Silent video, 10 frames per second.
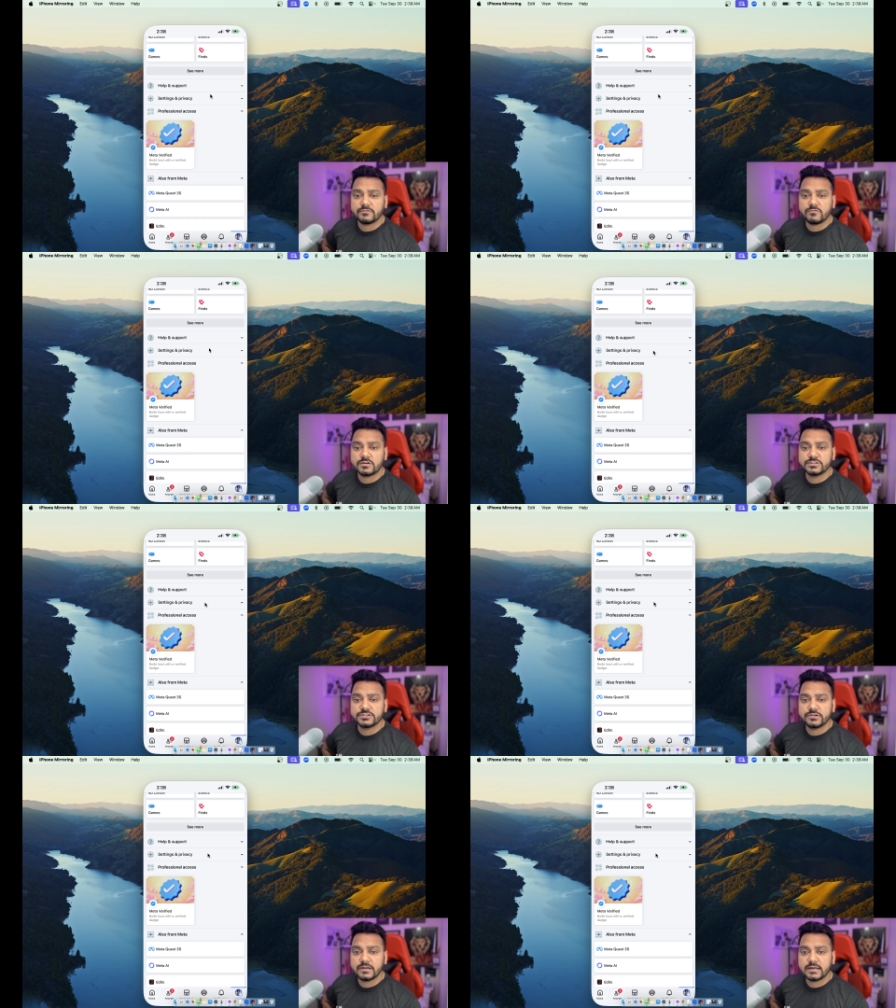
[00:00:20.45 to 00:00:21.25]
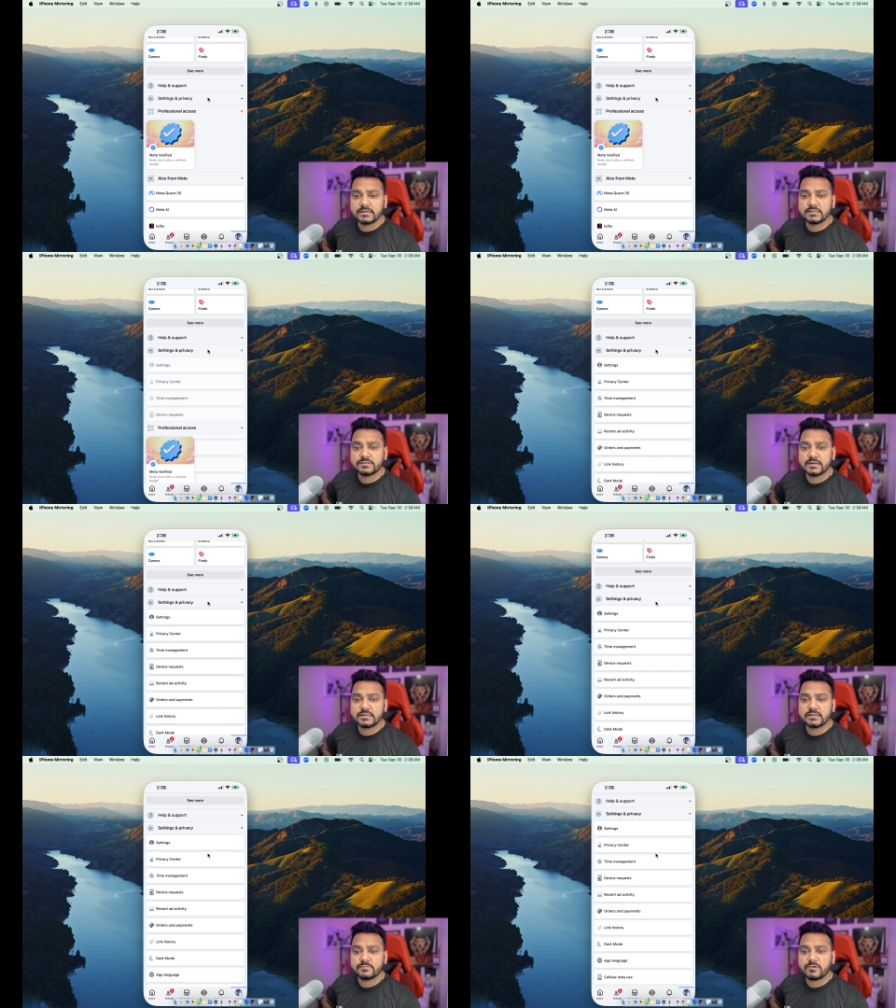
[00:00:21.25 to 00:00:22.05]
Once you hit the
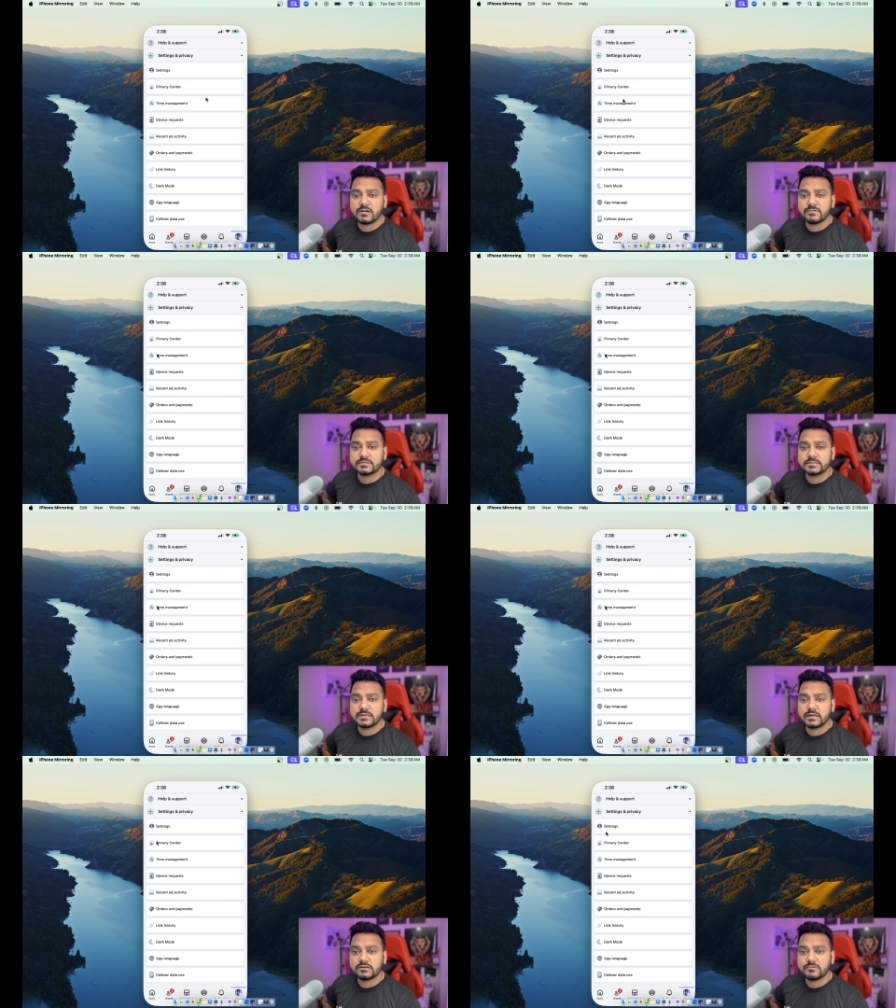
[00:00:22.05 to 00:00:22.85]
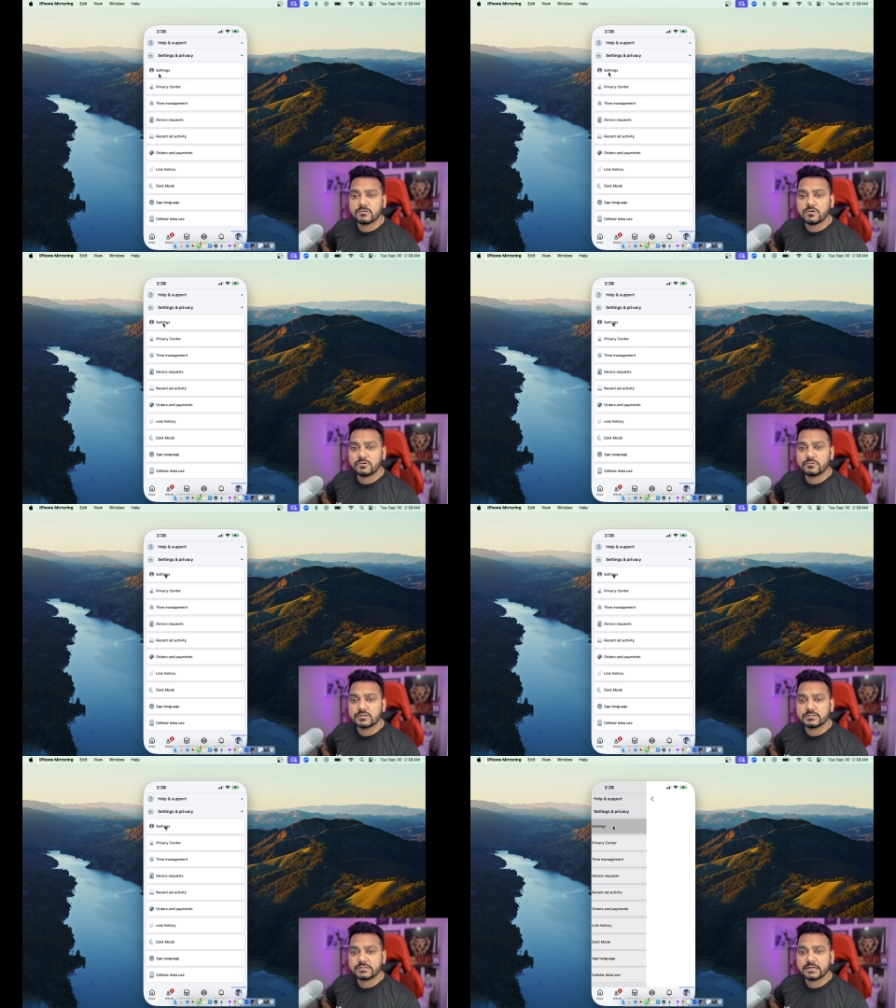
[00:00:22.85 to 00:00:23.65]
setting privacy, it will go to
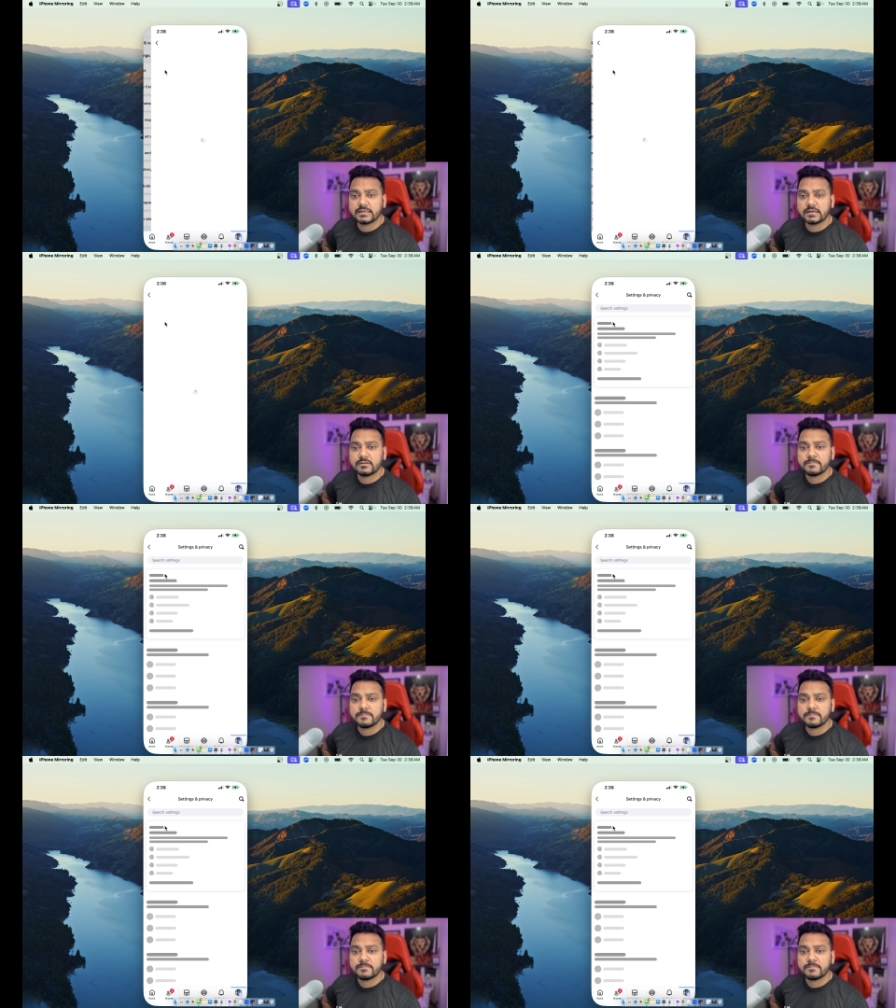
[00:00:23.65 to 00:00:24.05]
the setting.